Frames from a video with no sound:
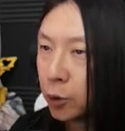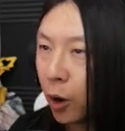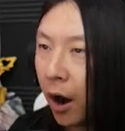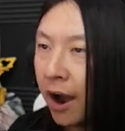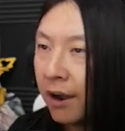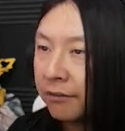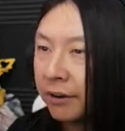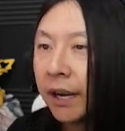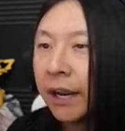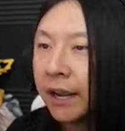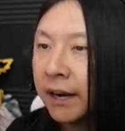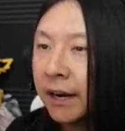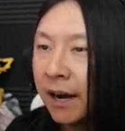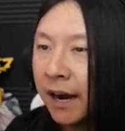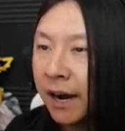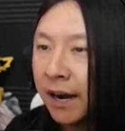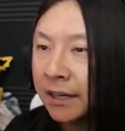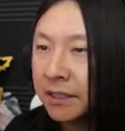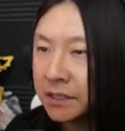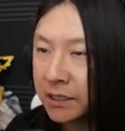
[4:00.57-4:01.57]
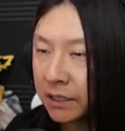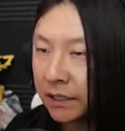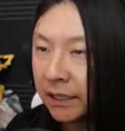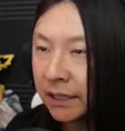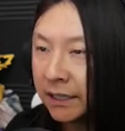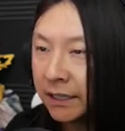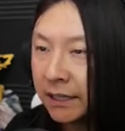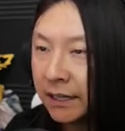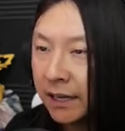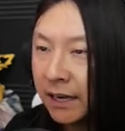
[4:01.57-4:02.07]
driving. And
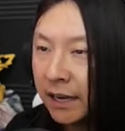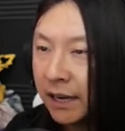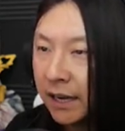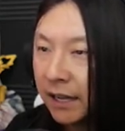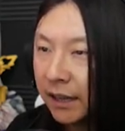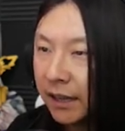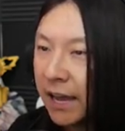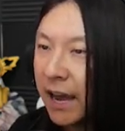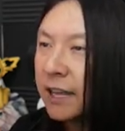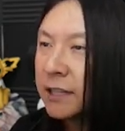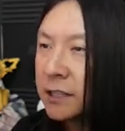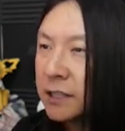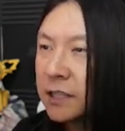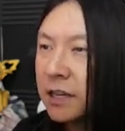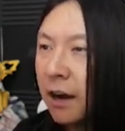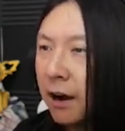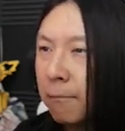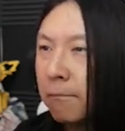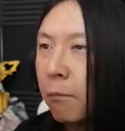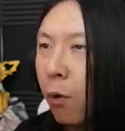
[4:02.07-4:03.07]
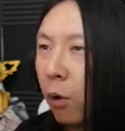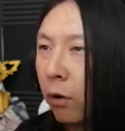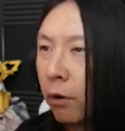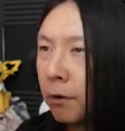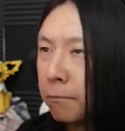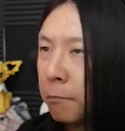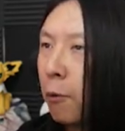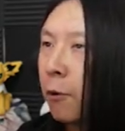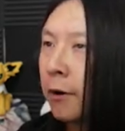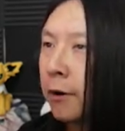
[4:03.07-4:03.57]
honestly, that's a more
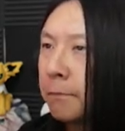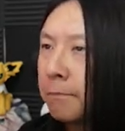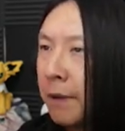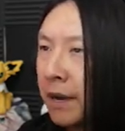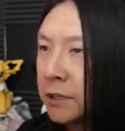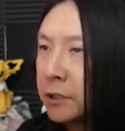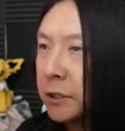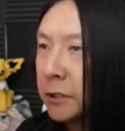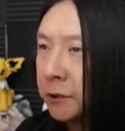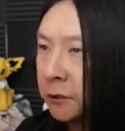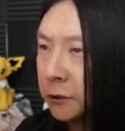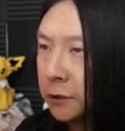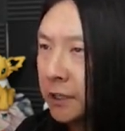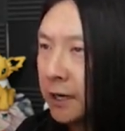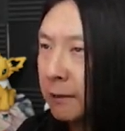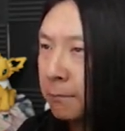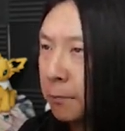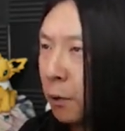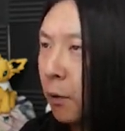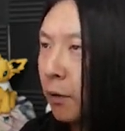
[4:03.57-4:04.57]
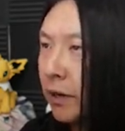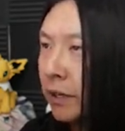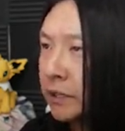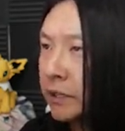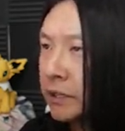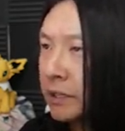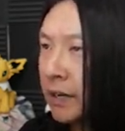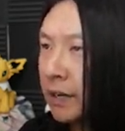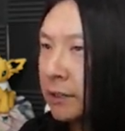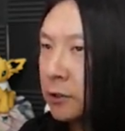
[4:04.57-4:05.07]
important message than
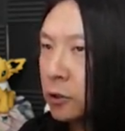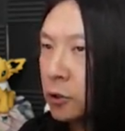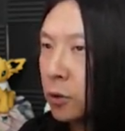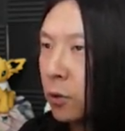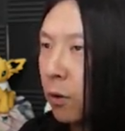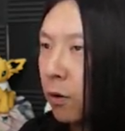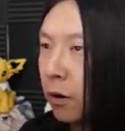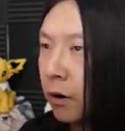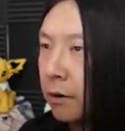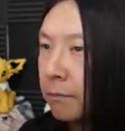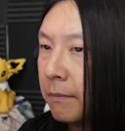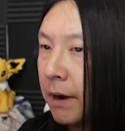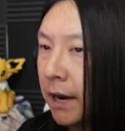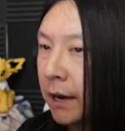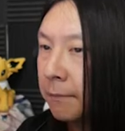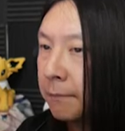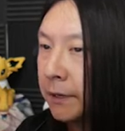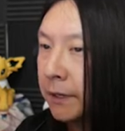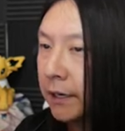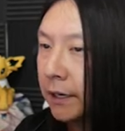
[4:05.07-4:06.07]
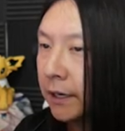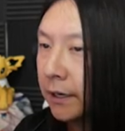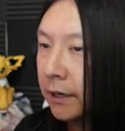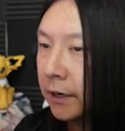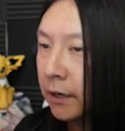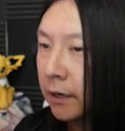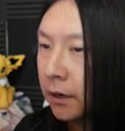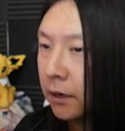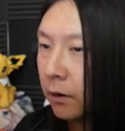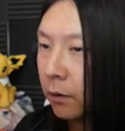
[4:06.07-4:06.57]
points and score, in my opinion.
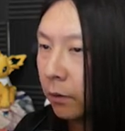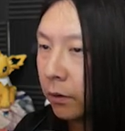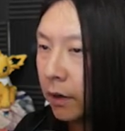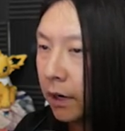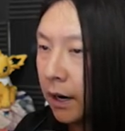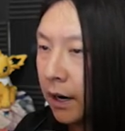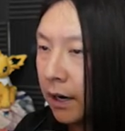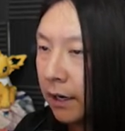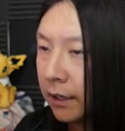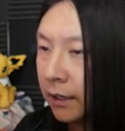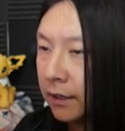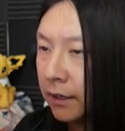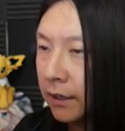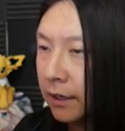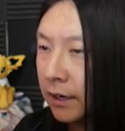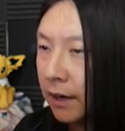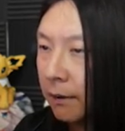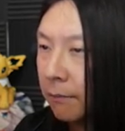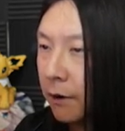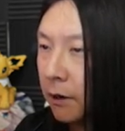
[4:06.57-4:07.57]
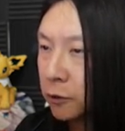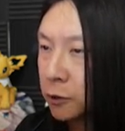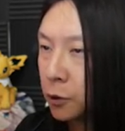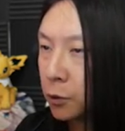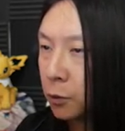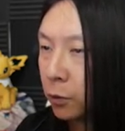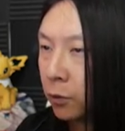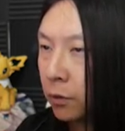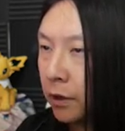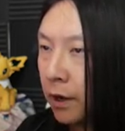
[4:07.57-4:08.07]
Oh God. I'm all
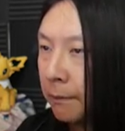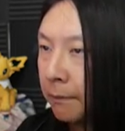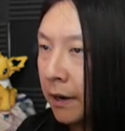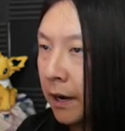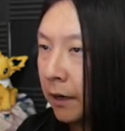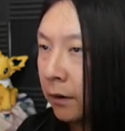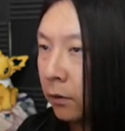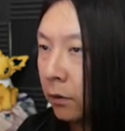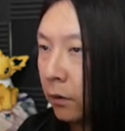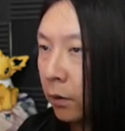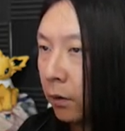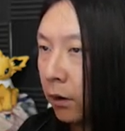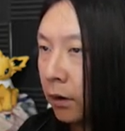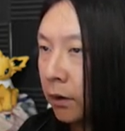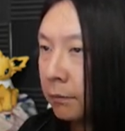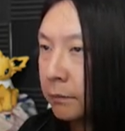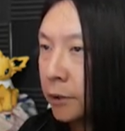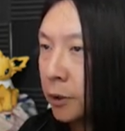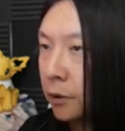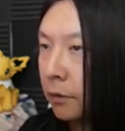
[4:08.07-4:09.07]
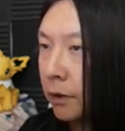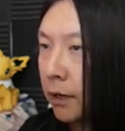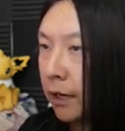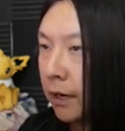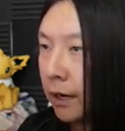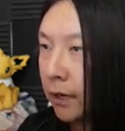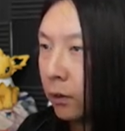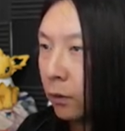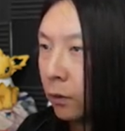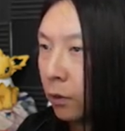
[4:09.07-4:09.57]
screwed up. I don't know what I'm
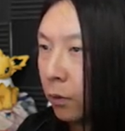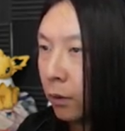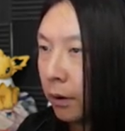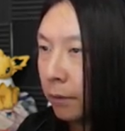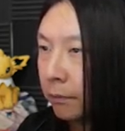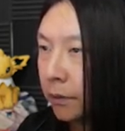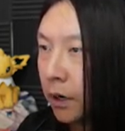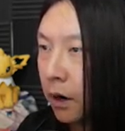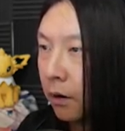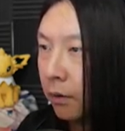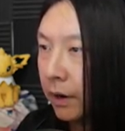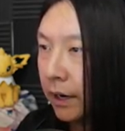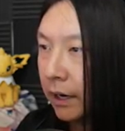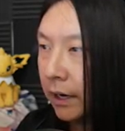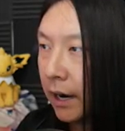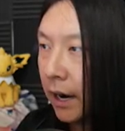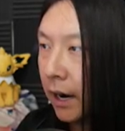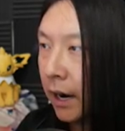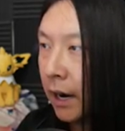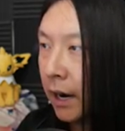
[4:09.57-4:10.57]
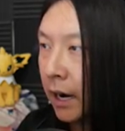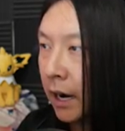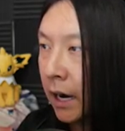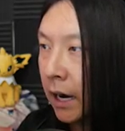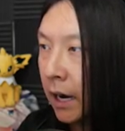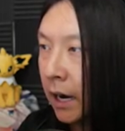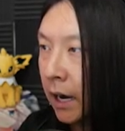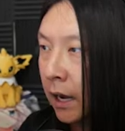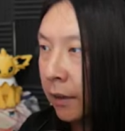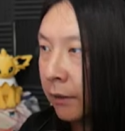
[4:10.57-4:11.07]
doing. I don't know where I'm going.
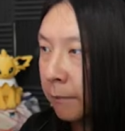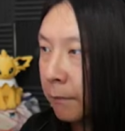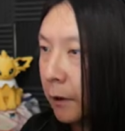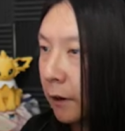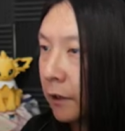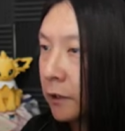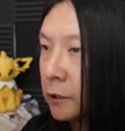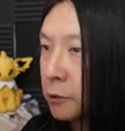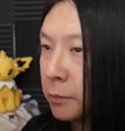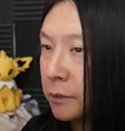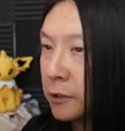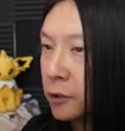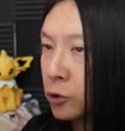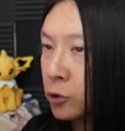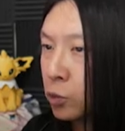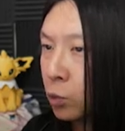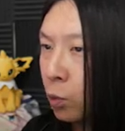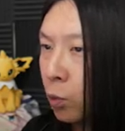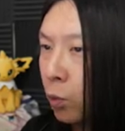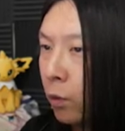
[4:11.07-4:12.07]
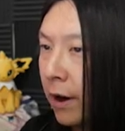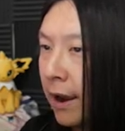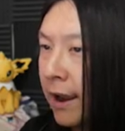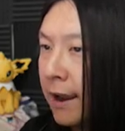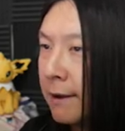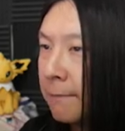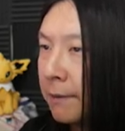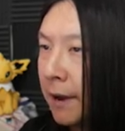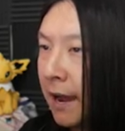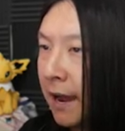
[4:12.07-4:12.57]
The parking space is
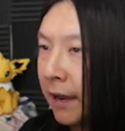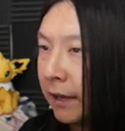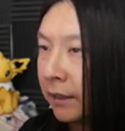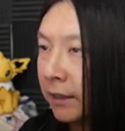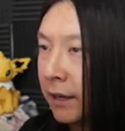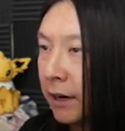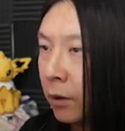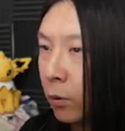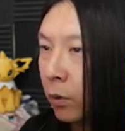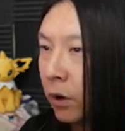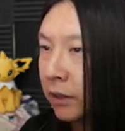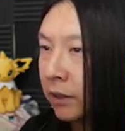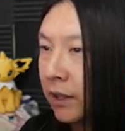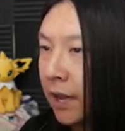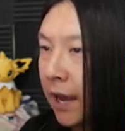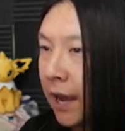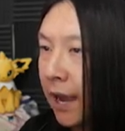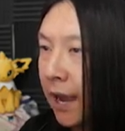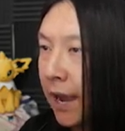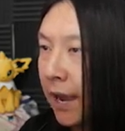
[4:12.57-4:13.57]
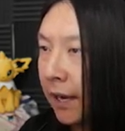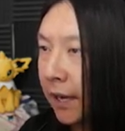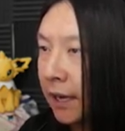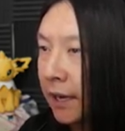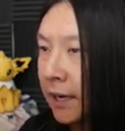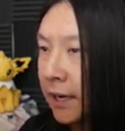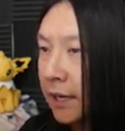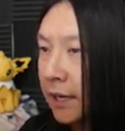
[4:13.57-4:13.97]
way back there. What the heck?